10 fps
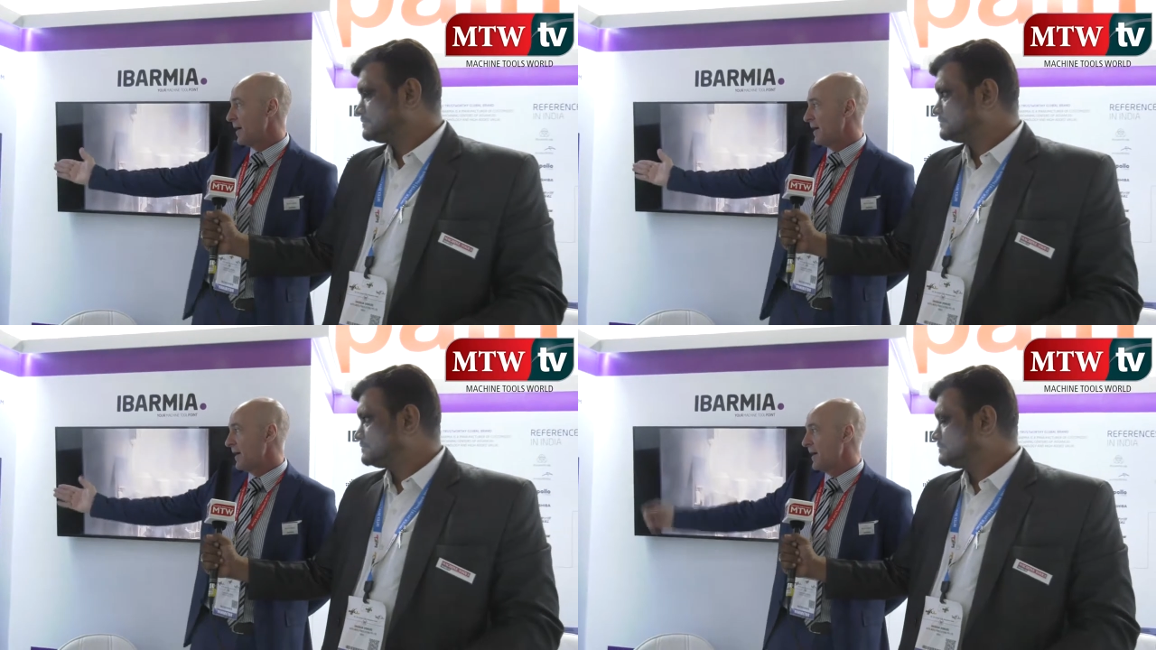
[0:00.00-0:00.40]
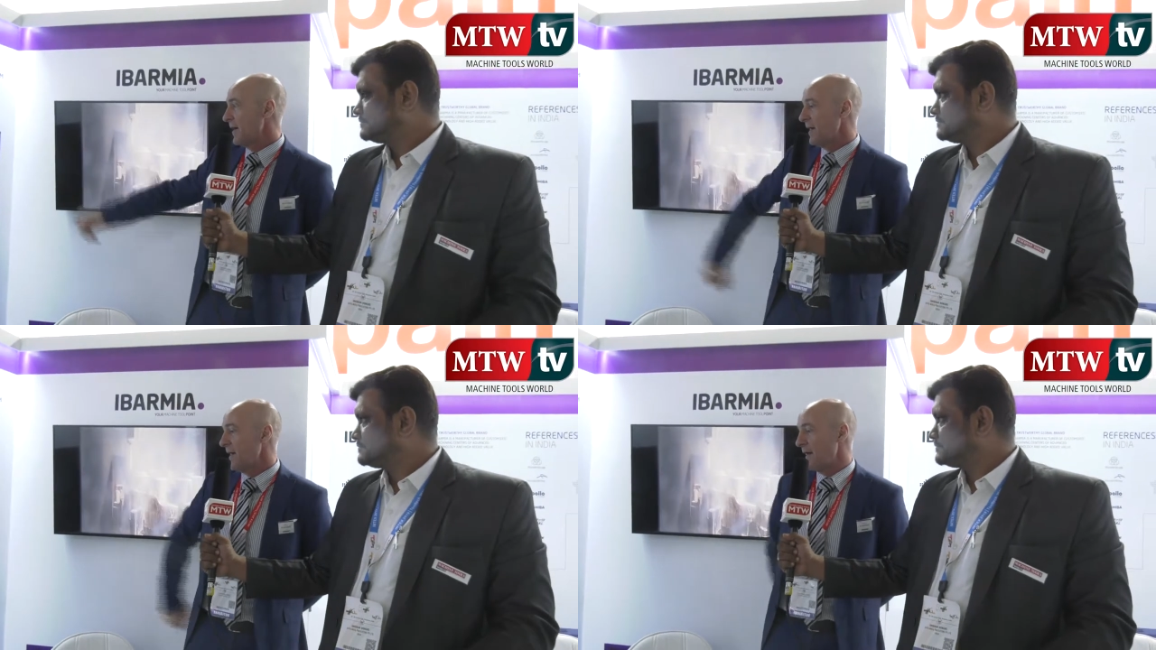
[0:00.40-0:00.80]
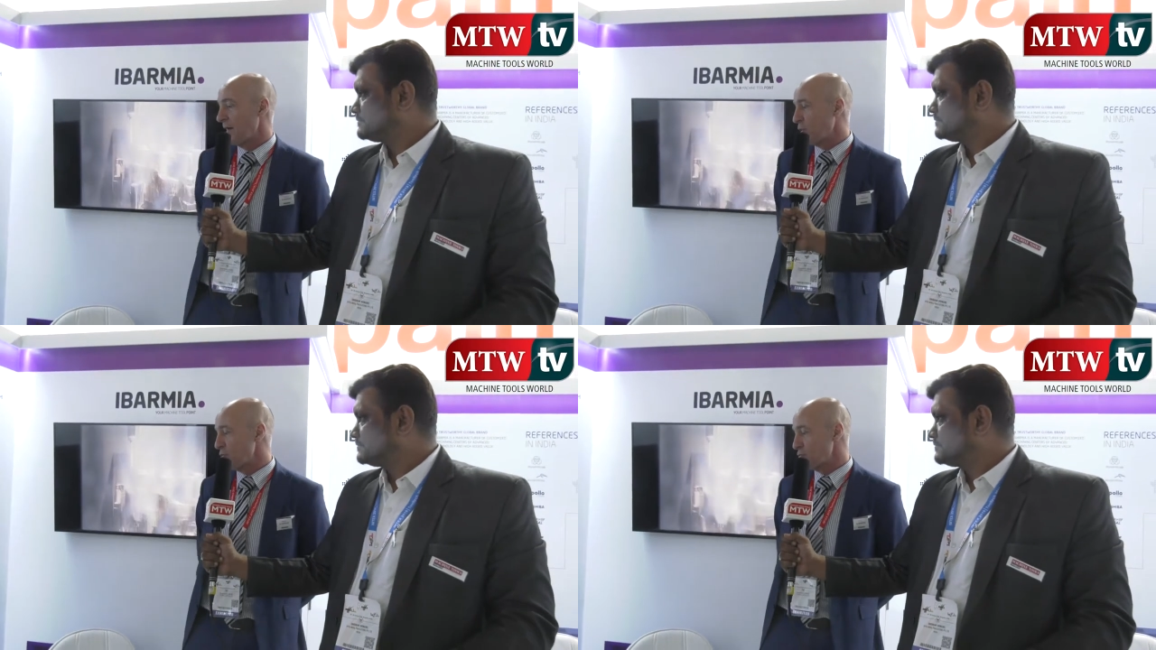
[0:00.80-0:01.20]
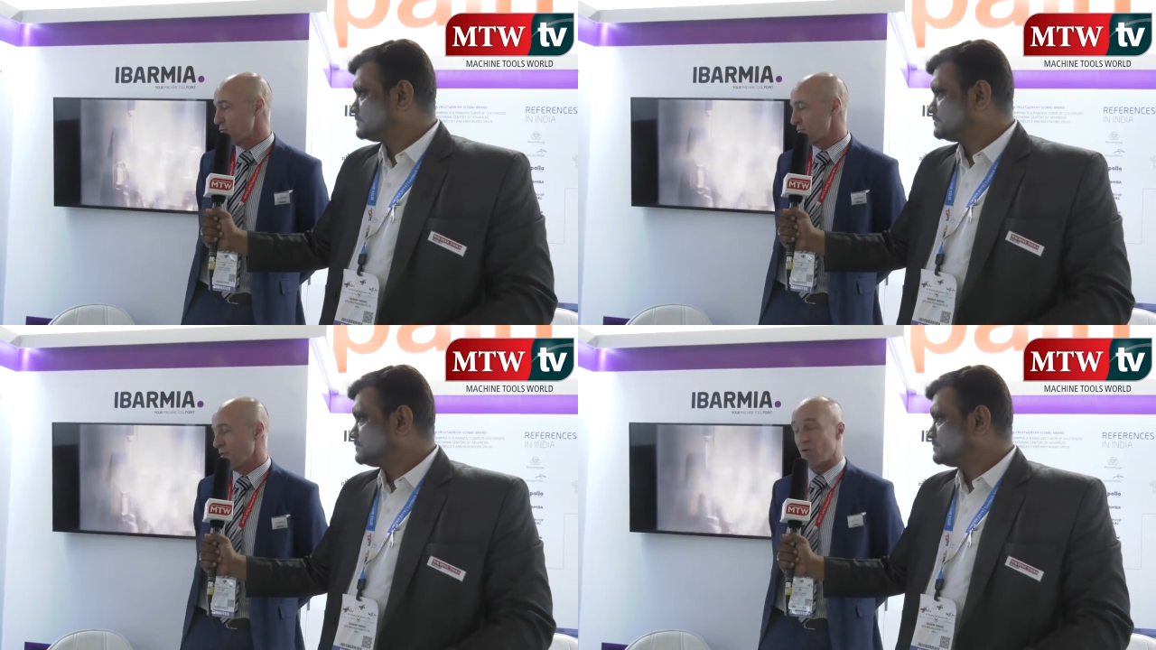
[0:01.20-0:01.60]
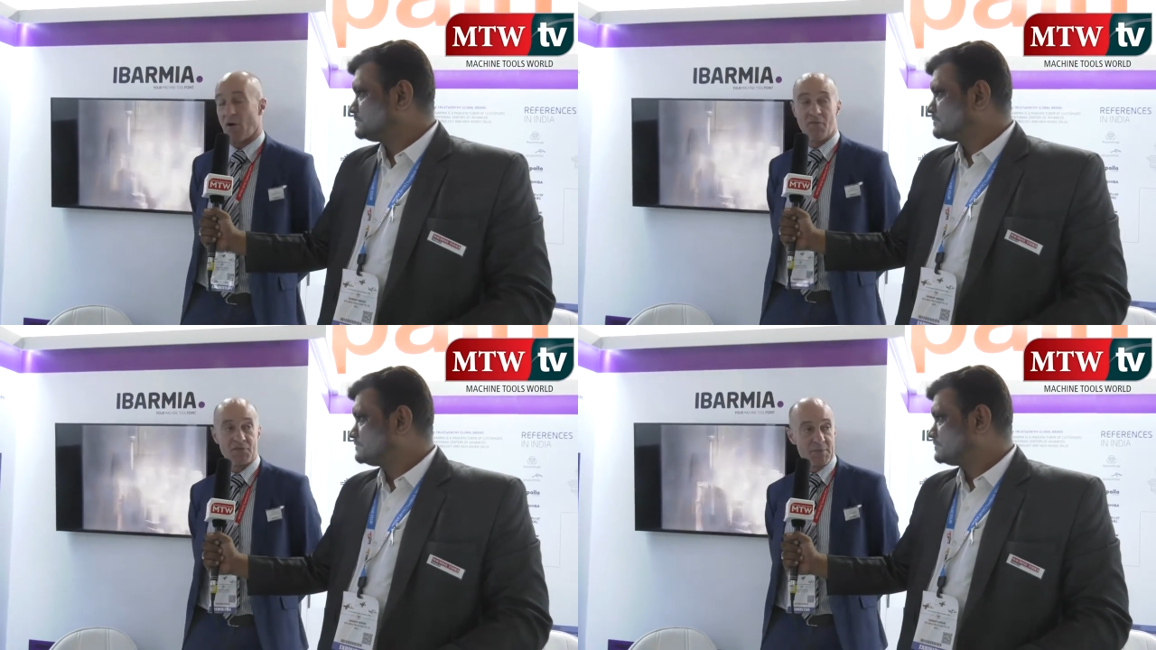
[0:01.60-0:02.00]
Speaker 1: uh, construction
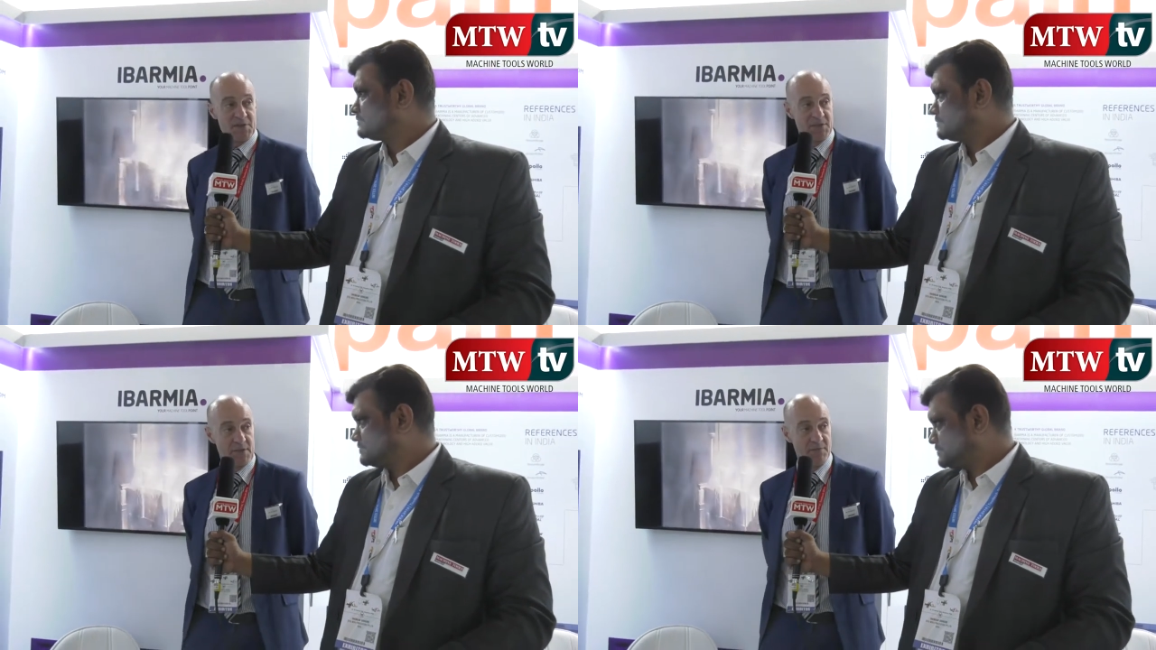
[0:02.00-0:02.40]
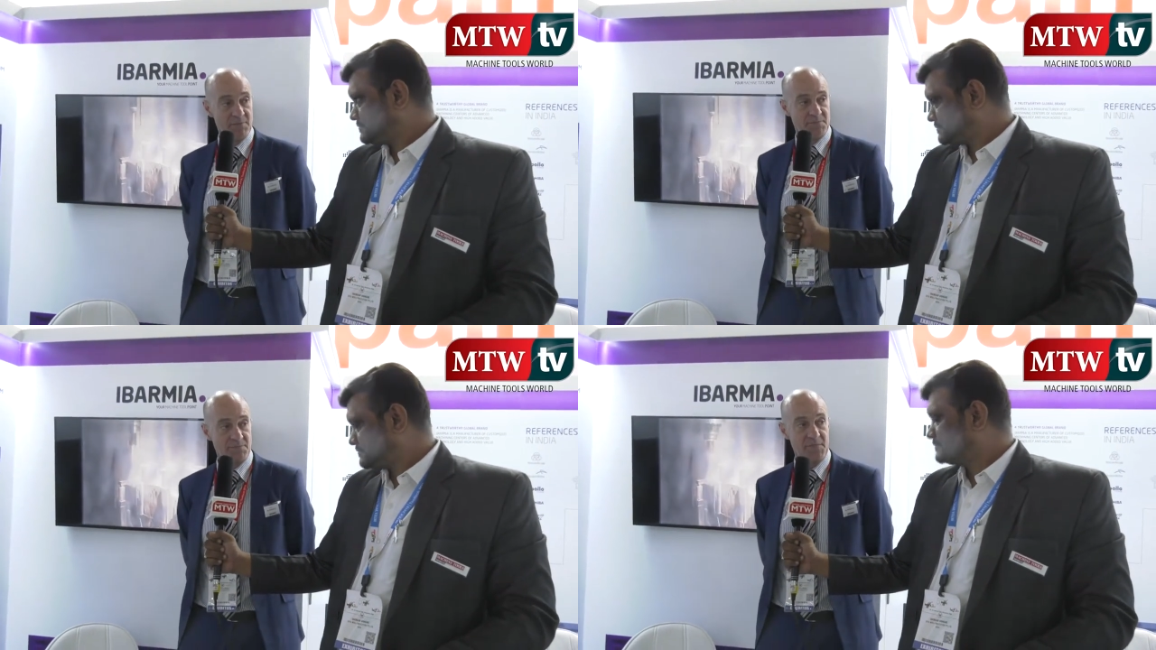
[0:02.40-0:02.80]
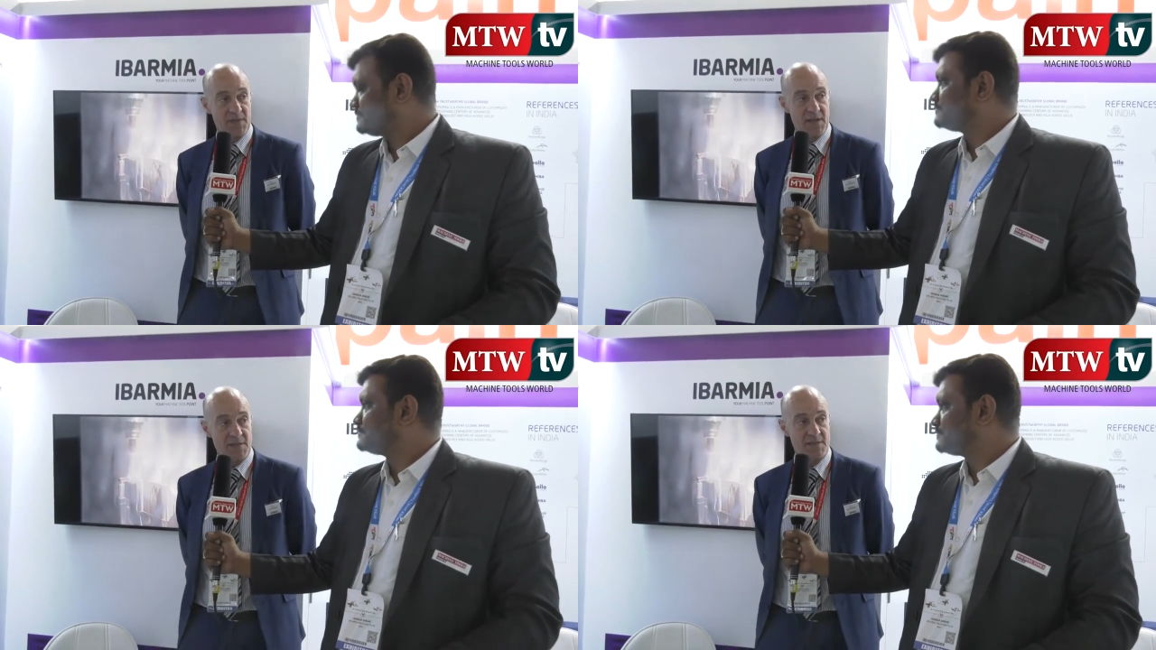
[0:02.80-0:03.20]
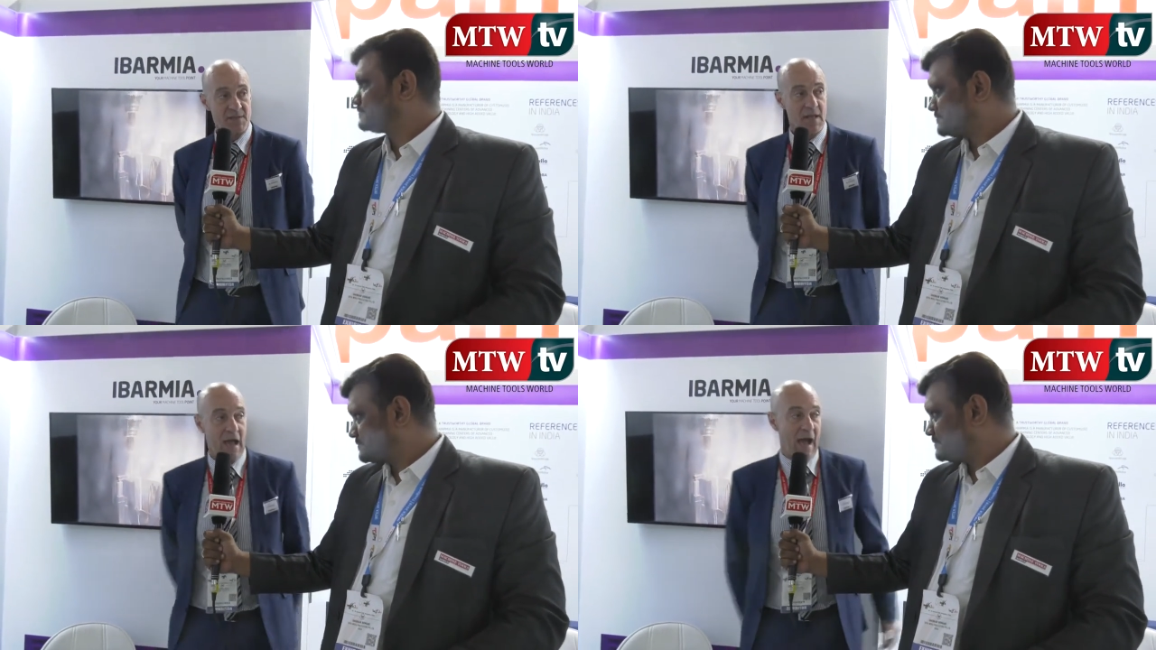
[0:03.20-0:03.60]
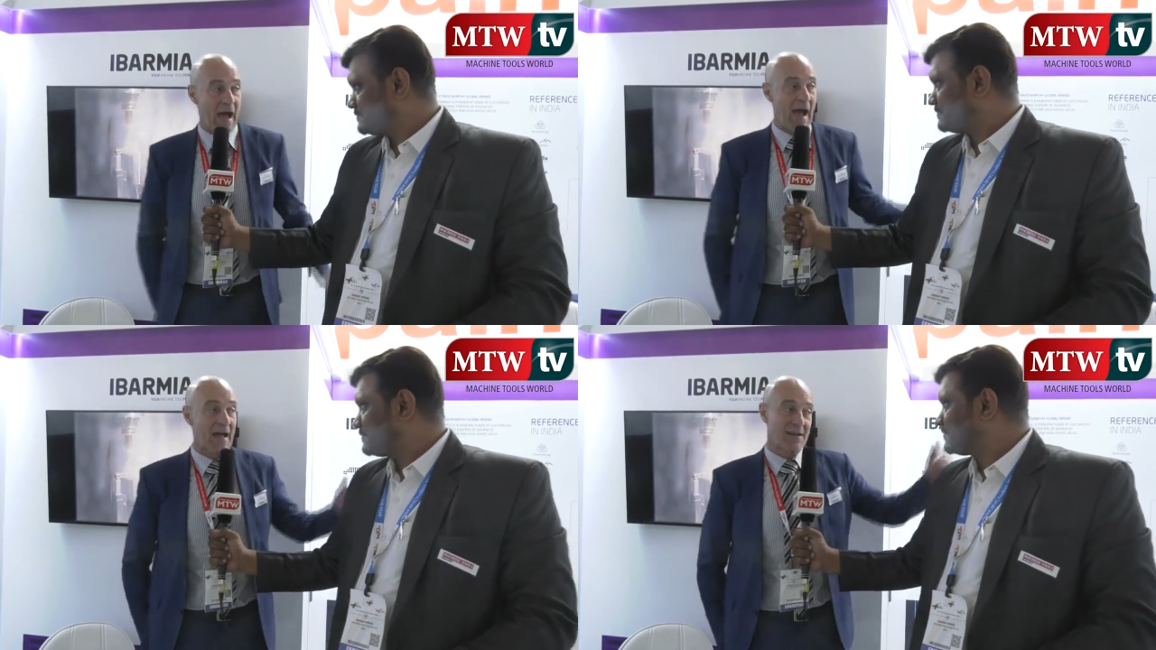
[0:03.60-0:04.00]
of the machine, yes,
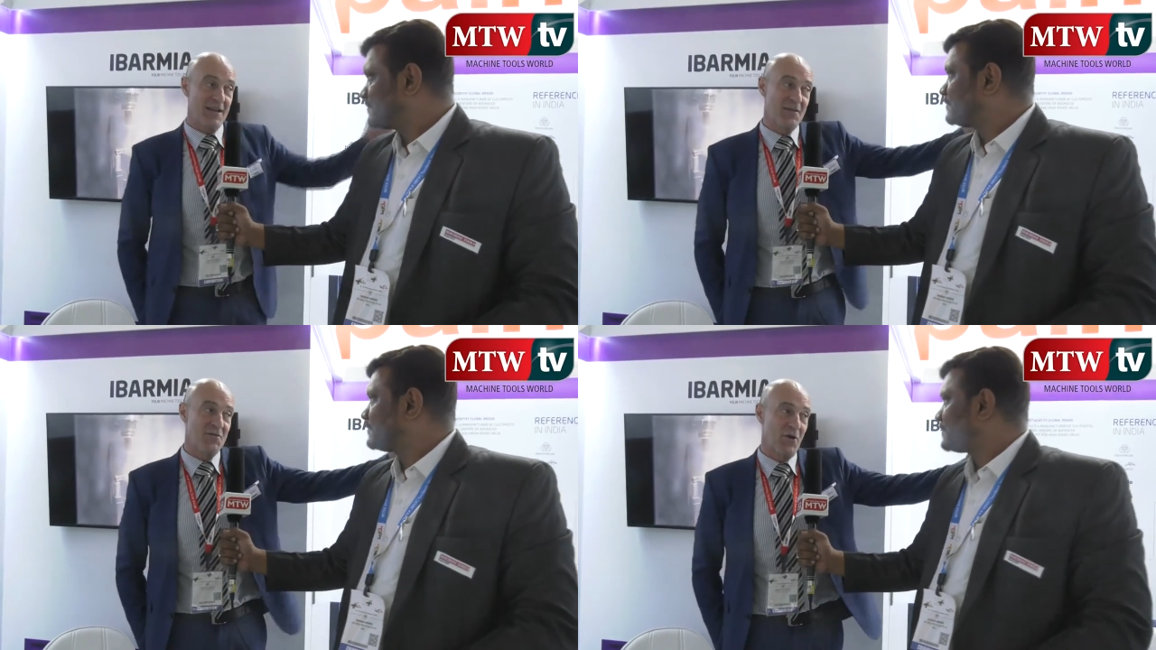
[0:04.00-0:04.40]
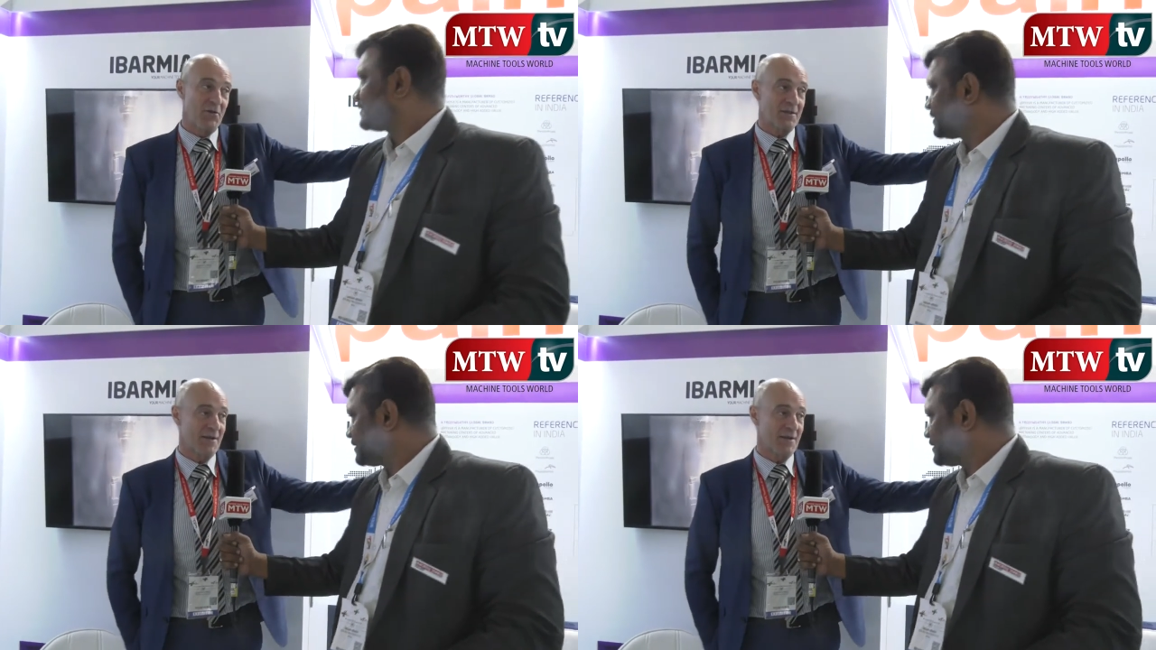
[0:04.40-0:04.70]
and in the other